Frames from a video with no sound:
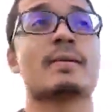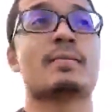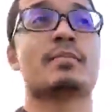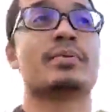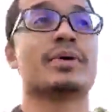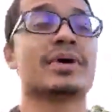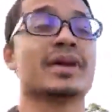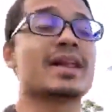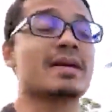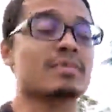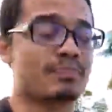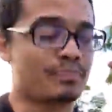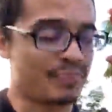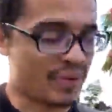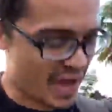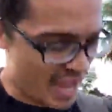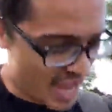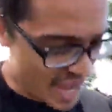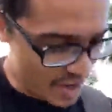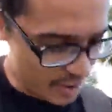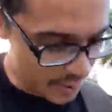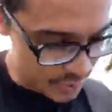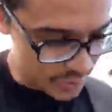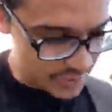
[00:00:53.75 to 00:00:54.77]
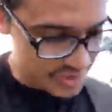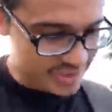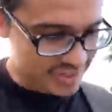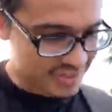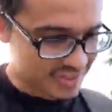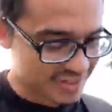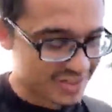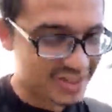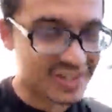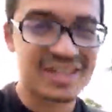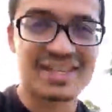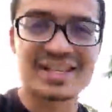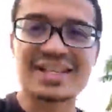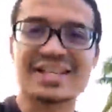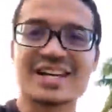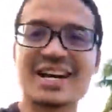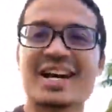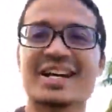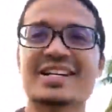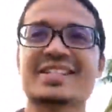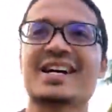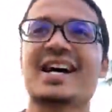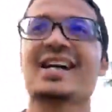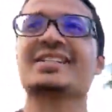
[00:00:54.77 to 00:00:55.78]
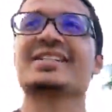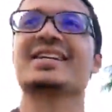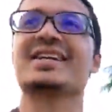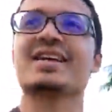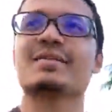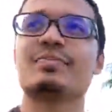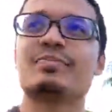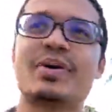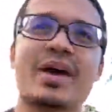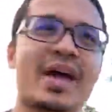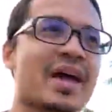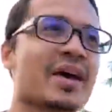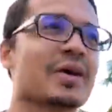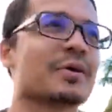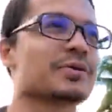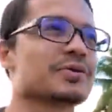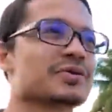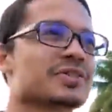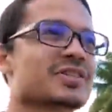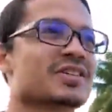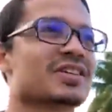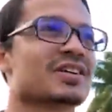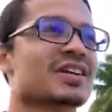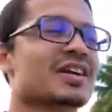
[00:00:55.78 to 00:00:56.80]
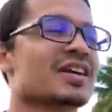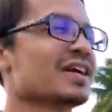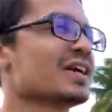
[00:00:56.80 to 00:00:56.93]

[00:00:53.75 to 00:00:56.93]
But it pales, yes, I said it pales